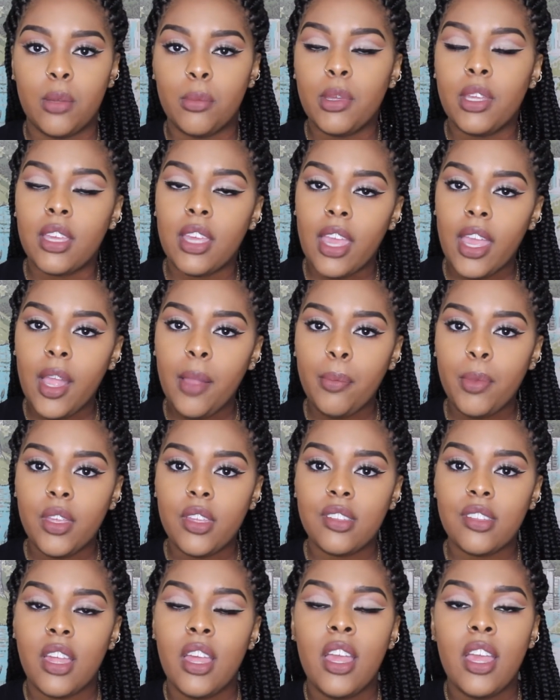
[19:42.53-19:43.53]
a big
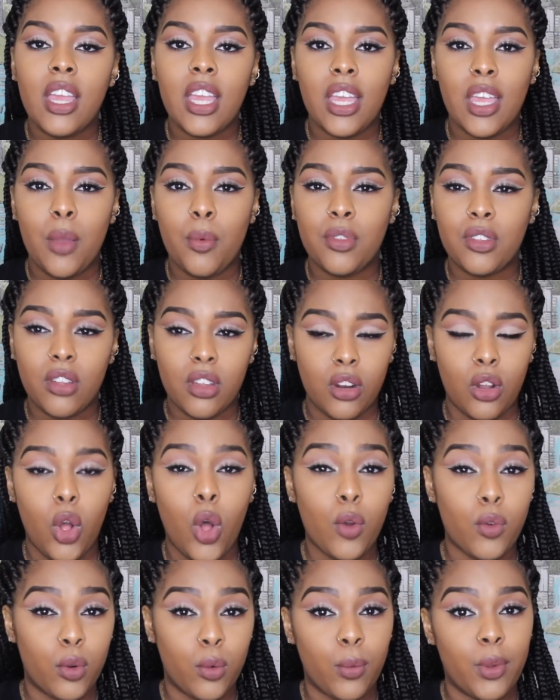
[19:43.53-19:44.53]
campus, it was going to
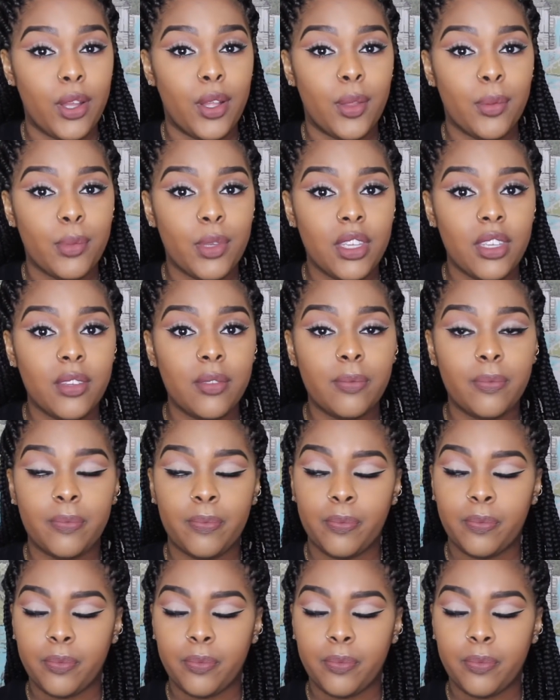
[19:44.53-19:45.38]
overwhelm me.